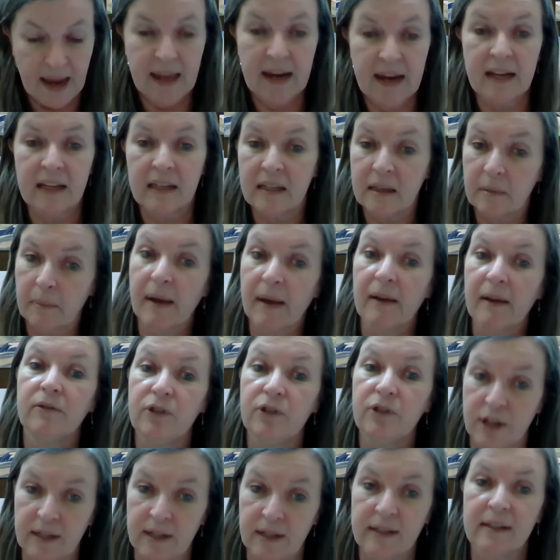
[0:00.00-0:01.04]
And it's about
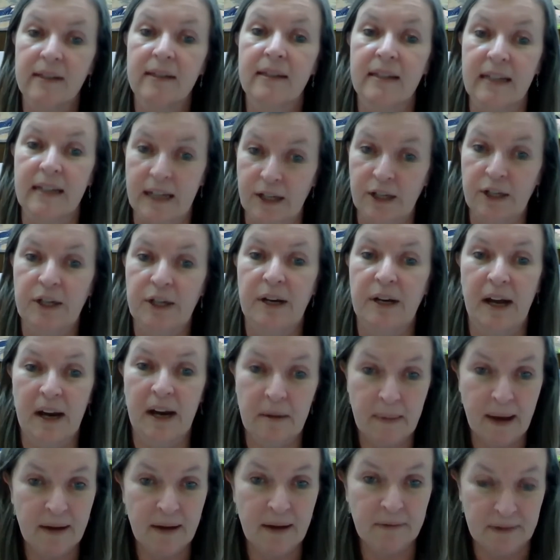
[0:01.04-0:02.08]
Jesus teaching on
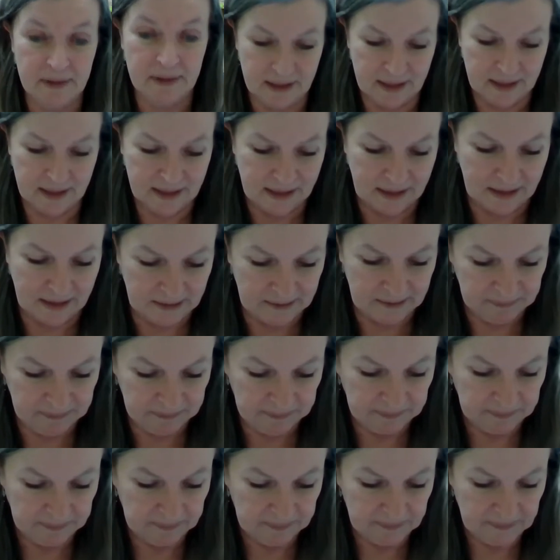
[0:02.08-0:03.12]
a mountain still.
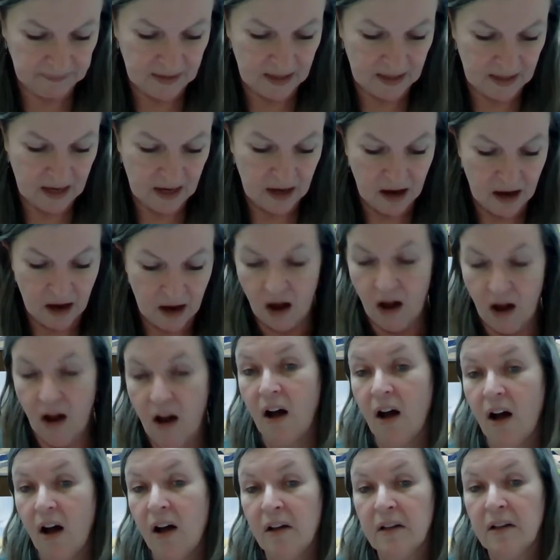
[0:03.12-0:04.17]

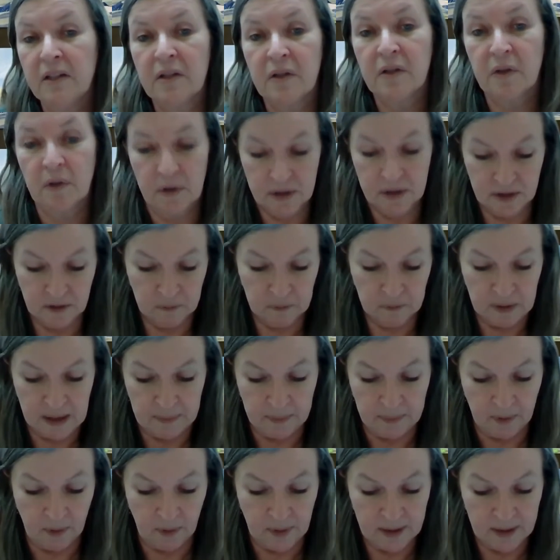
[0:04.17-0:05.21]
All sorts of
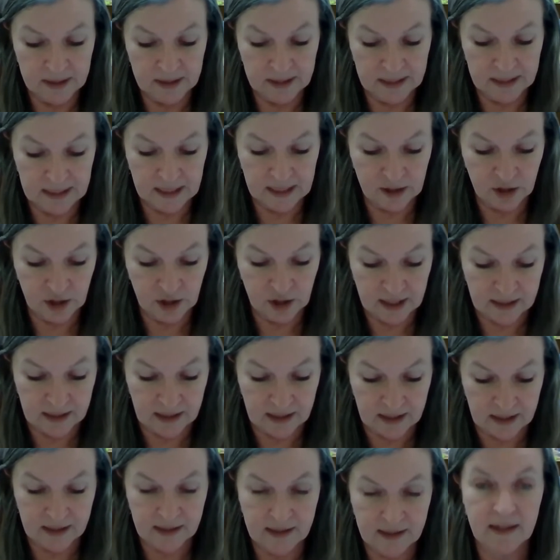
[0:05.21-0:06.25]
people went to see
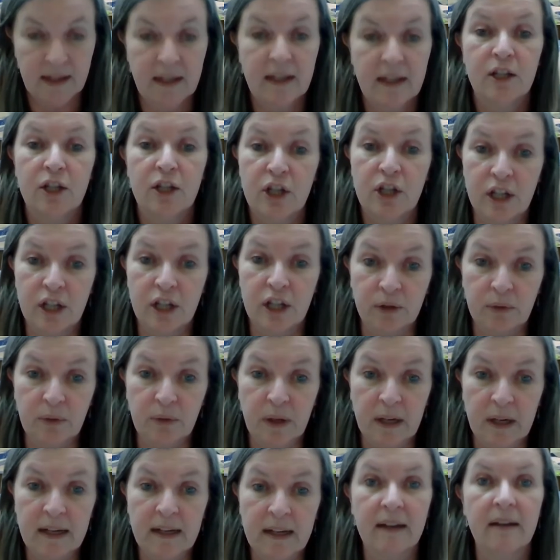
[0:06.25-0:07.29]
Jesus.
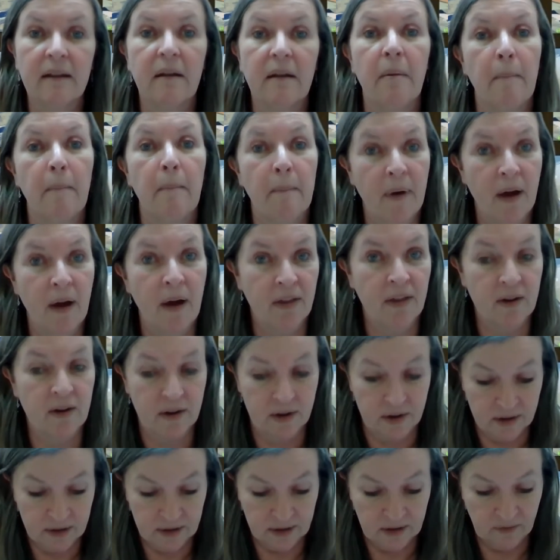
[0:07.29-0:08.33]
Children,
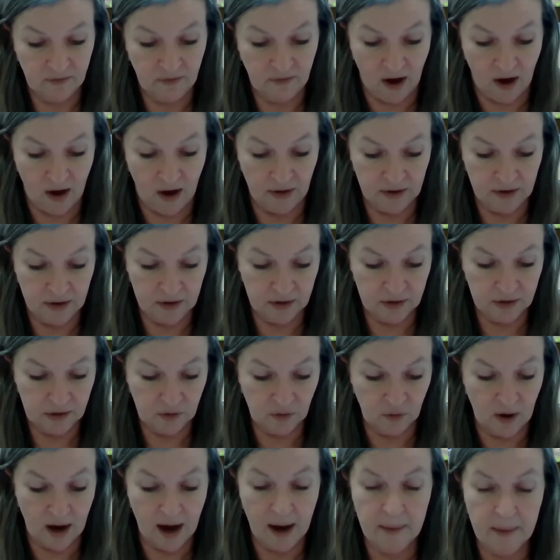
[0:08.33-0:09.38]
mothers, fathers,
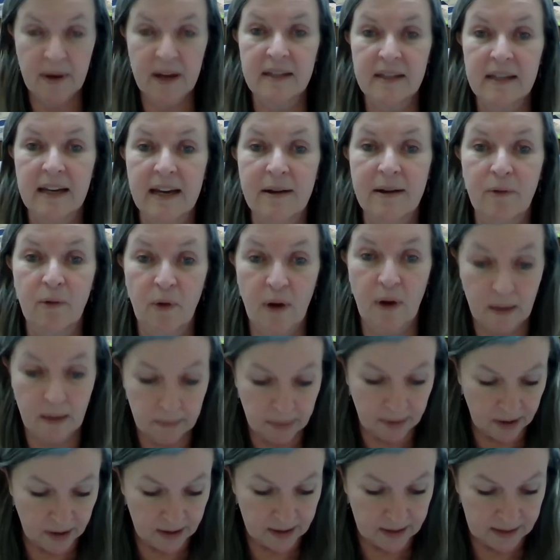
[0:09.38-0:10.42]
grandmas and
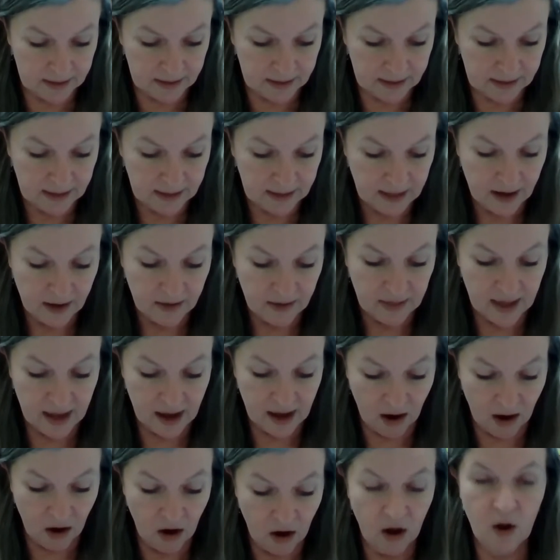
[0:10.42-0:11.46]
grandpas,
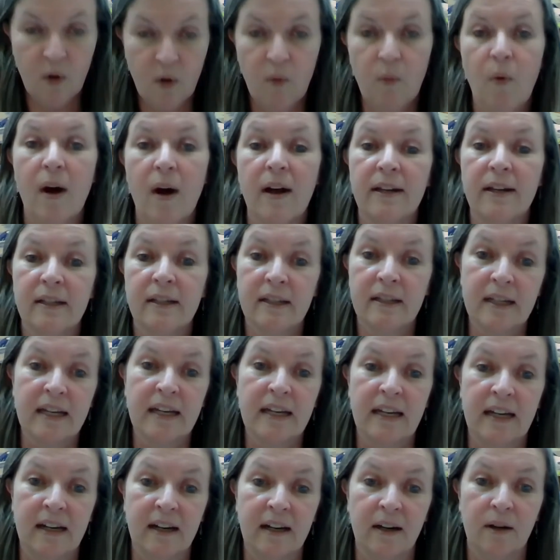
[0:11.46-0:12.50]
they all wanted to
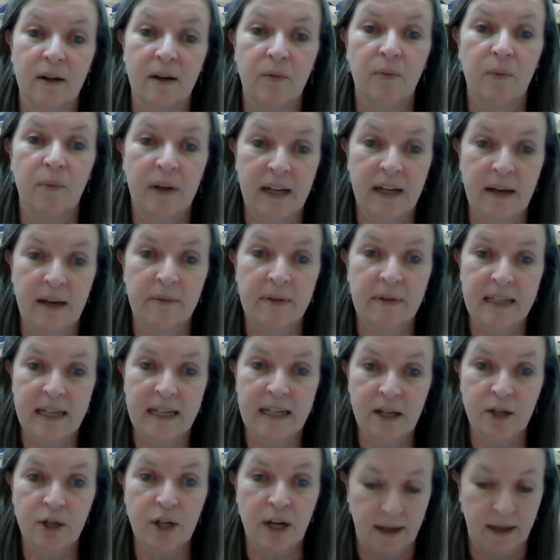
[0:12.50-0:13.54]
hear what he was
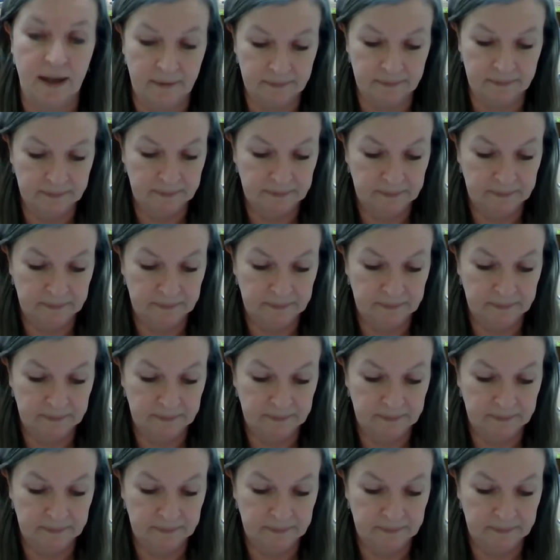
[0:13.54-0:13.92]
teaching.